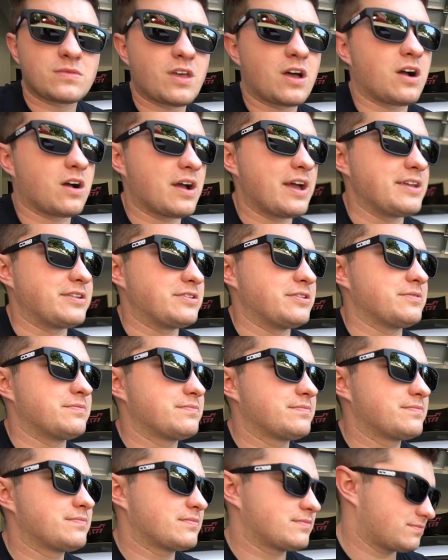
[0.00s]
All right, dude.
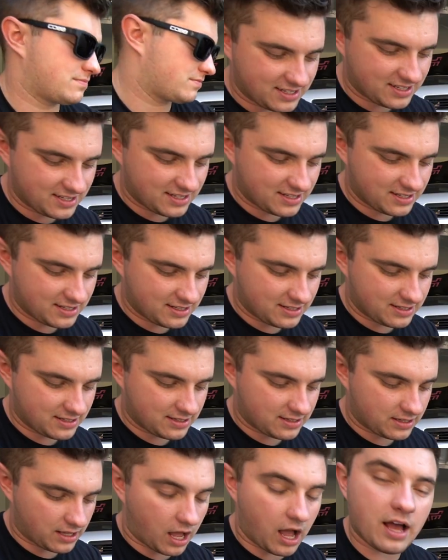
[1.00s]

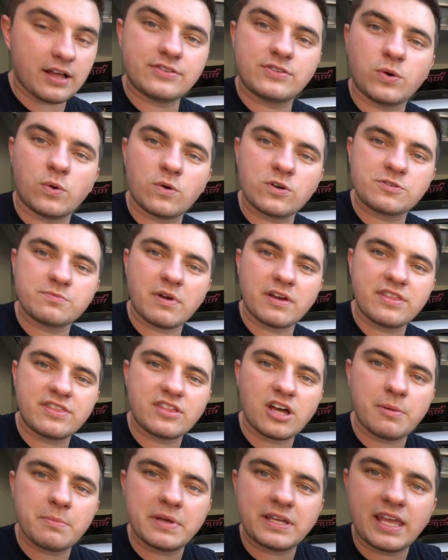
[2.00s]
Towards my
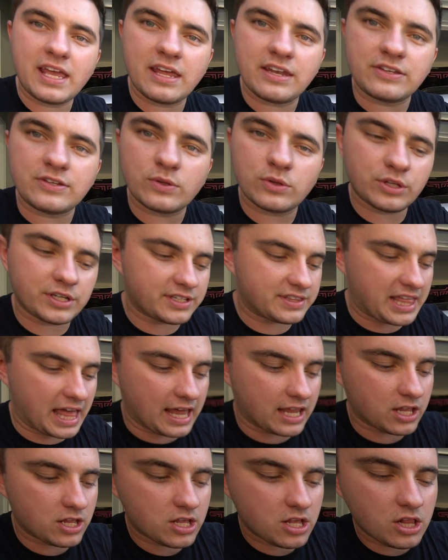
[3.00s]
thumb again, dude, look at
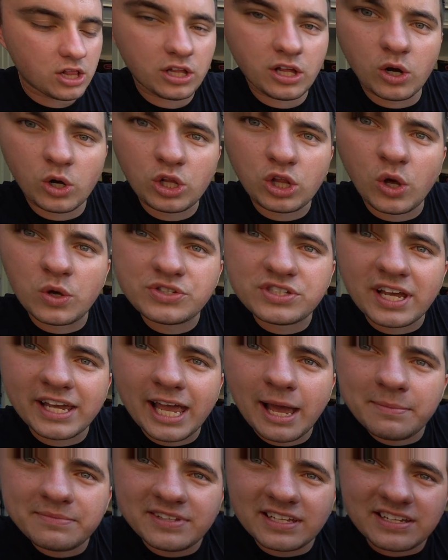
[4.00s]
that. Look how close I
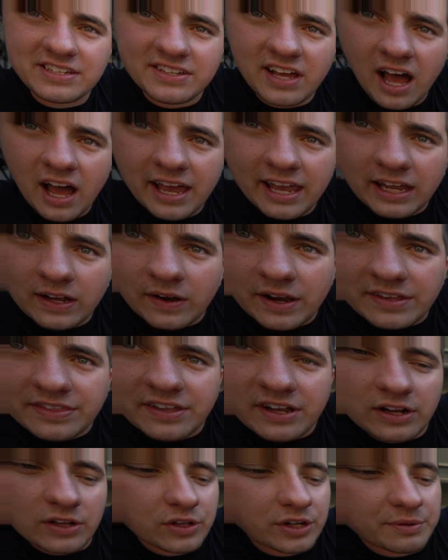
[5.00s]
am to dying right there.